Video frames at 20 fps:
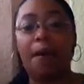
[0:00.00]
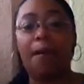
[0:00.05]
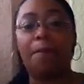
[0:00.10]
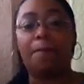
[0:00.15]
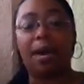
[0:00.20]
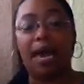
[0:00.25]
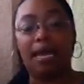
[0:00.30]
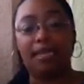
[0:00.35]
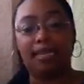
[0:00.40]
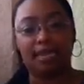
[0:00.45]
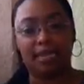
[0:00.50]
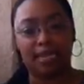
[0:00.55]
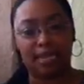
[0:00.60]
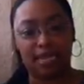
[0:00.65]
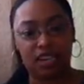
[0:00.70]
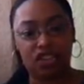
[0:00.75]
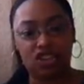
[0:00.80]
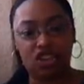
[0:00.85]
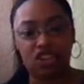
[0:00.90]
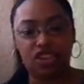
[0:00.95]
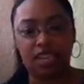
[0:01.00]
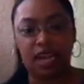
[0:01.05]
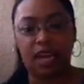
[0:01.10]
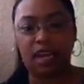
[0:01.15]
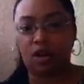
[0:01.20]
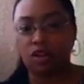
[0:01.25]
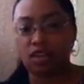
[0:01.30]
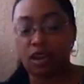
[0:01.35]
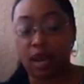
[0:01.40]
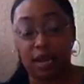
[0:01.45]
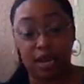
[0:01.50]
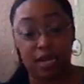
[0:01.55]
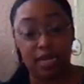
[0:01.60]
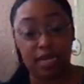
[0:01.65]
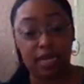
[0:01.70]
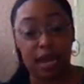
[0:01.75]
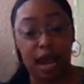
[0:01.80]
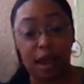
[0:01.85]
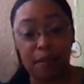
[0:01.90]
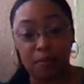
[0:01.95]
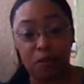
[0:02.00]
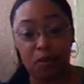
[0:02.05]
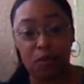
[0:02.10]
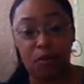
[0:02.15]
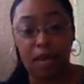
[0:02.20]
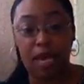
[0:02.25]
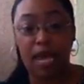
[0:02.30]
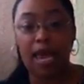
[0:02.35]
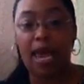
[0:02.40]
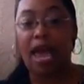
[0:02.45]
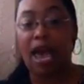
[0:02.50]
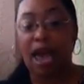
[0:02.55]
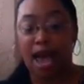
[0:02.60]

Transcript: make decisions in a snap moment.